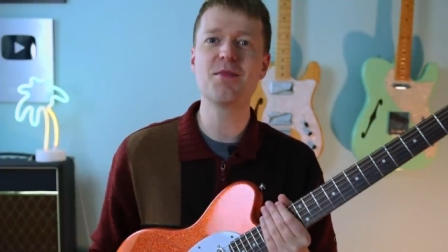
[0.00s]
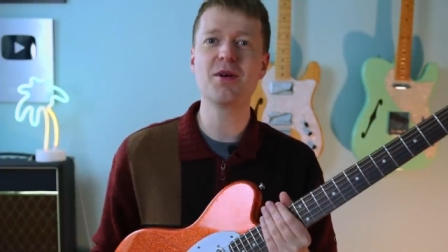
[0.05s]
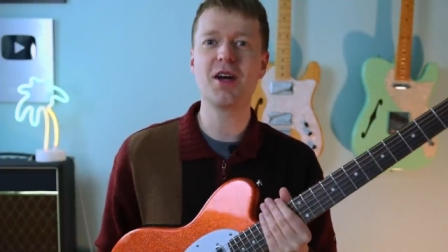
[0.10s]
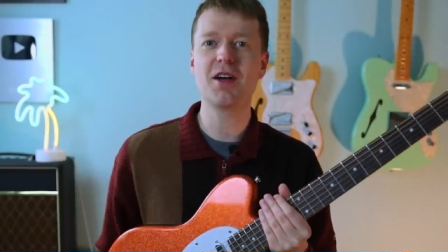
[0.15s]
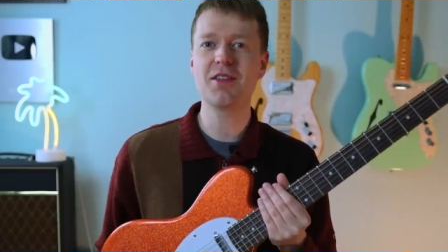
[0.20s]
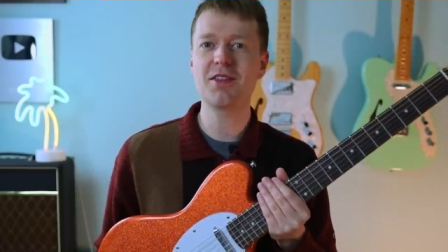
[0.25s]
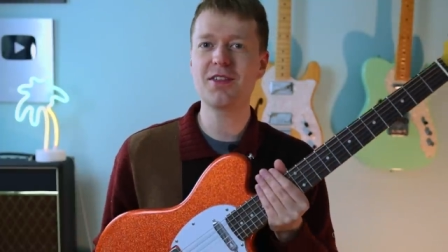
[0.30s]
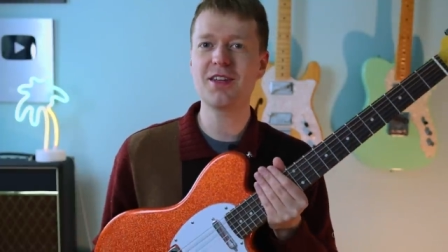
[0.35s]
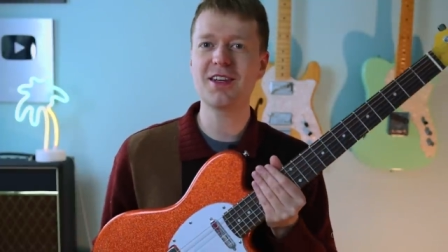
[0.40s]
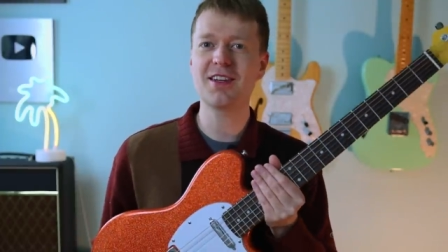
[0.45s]
but
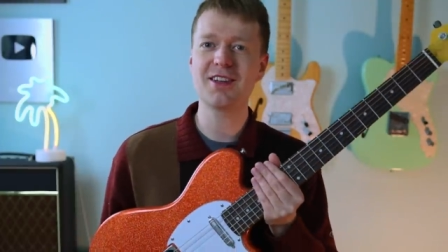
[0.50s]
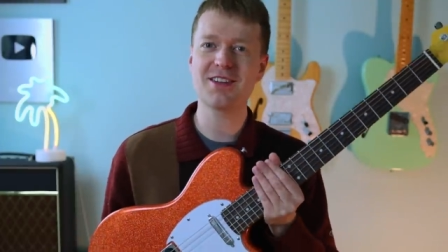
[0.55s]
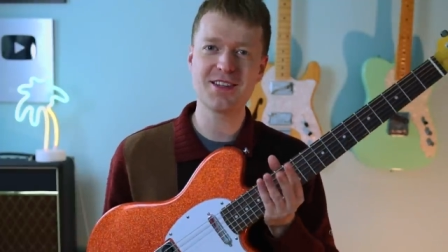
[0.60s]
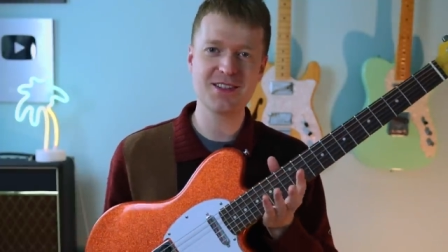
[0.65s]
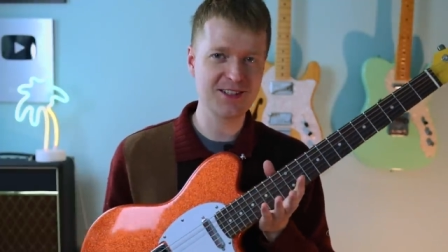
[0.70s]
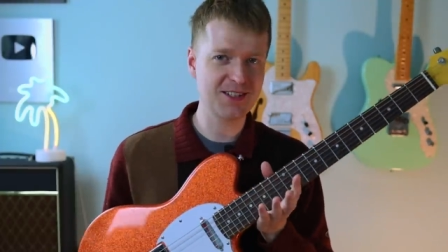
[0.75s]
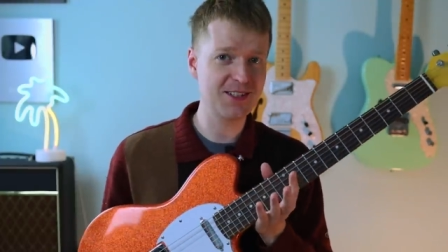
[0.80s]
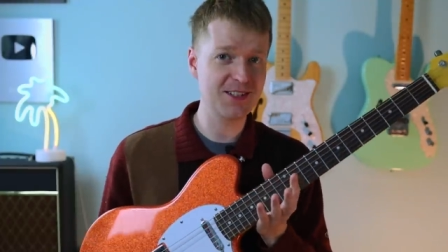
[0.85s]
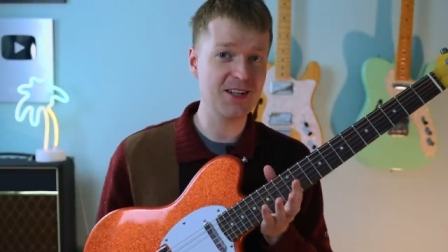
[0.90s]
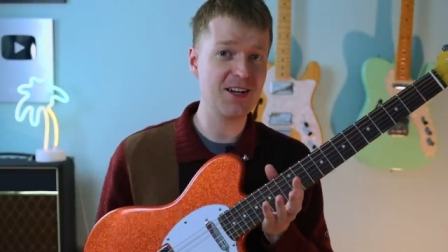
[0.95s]
I think
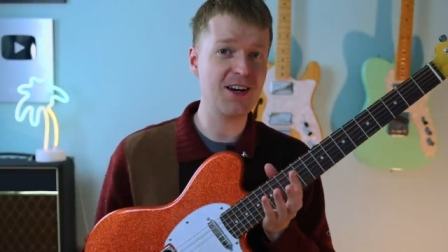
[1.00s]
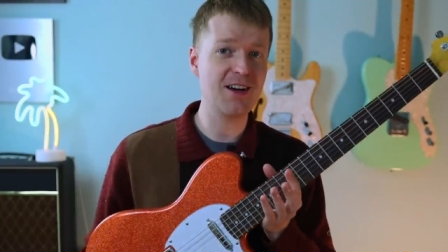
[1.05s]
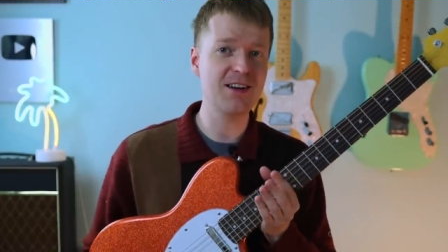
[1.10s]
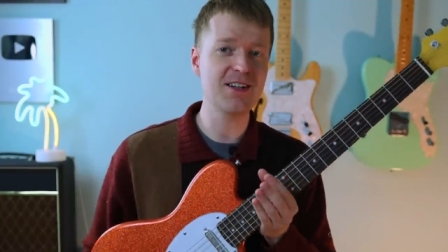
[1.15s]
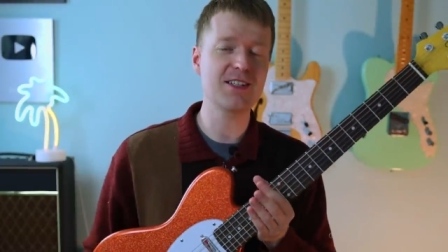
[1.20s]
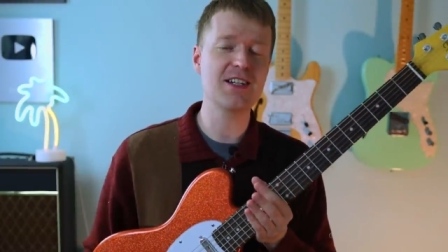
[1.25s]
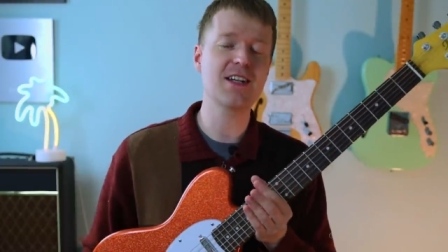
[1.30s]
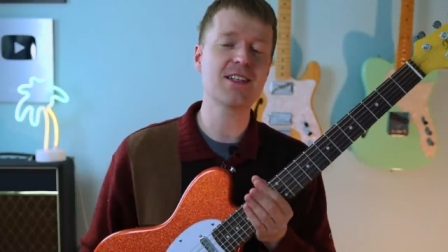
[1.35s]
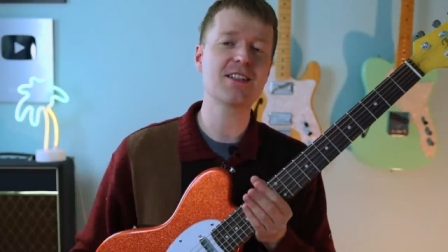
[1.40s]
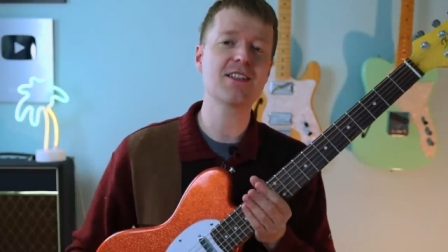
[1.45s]
this guitar
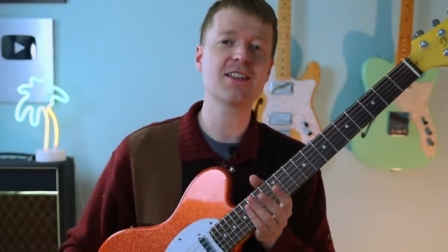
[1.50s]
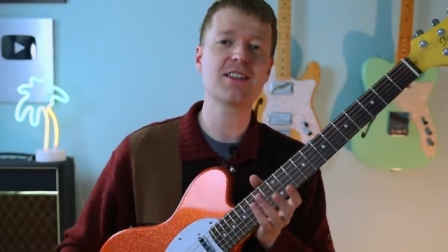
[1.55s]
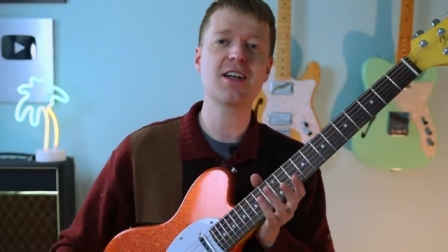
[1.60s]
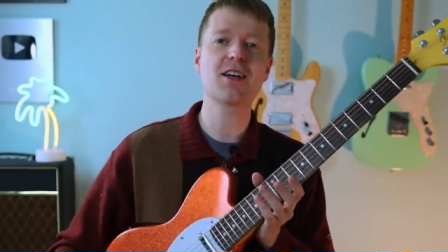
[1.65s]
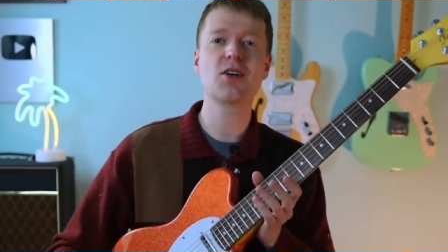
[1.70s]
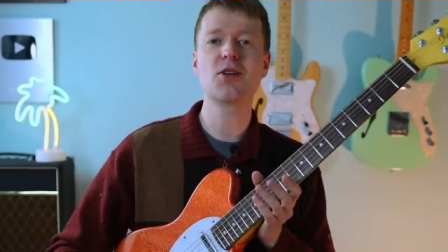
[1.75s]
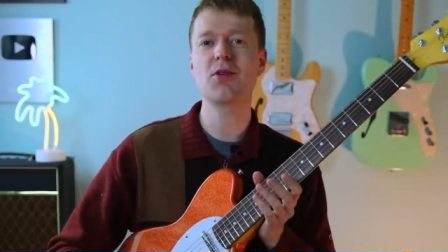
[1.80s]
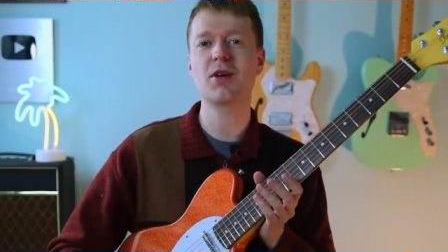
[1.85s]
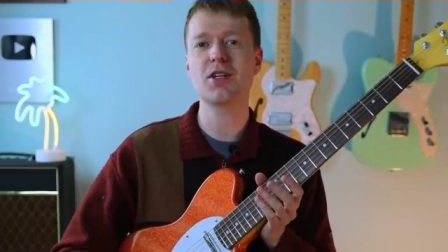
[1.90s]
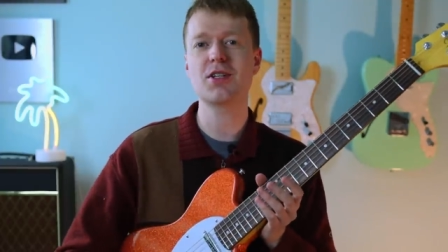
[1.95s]
has answered
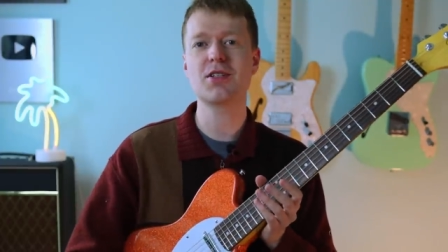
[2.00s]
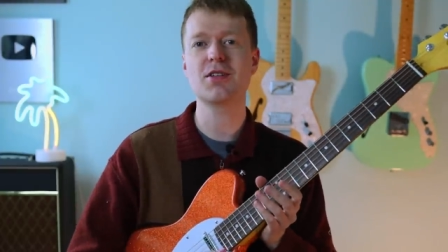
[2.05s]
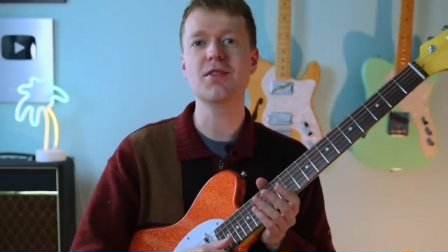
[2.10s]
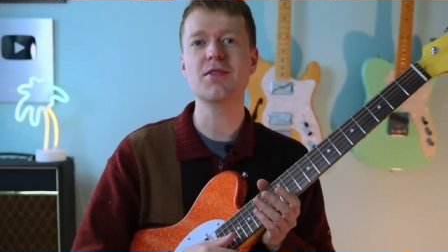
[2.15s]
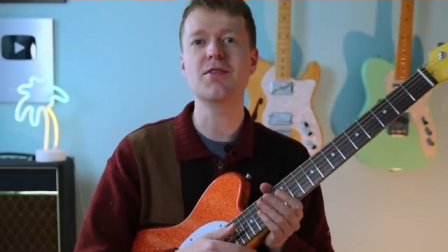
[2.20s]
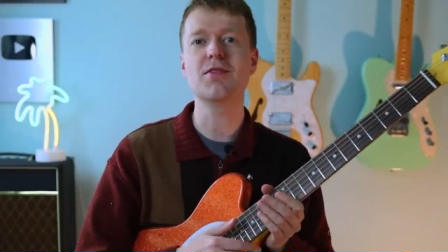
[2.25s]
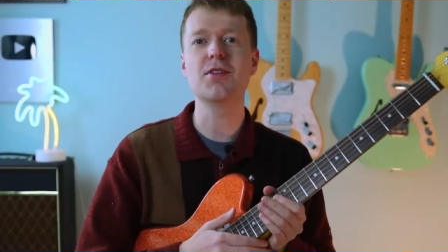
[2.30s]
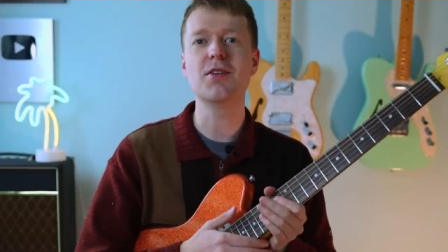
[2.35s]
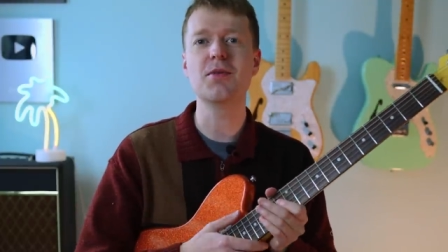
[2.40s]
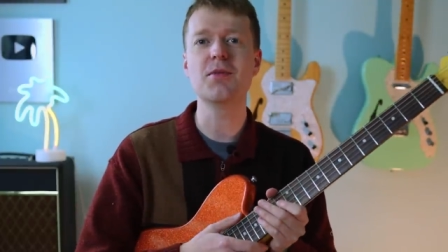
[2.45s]
that
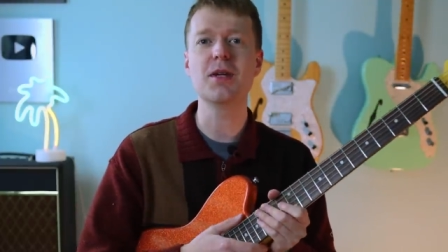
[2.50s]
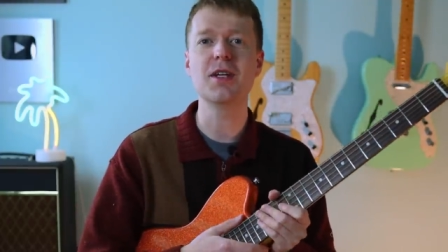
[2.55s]
question for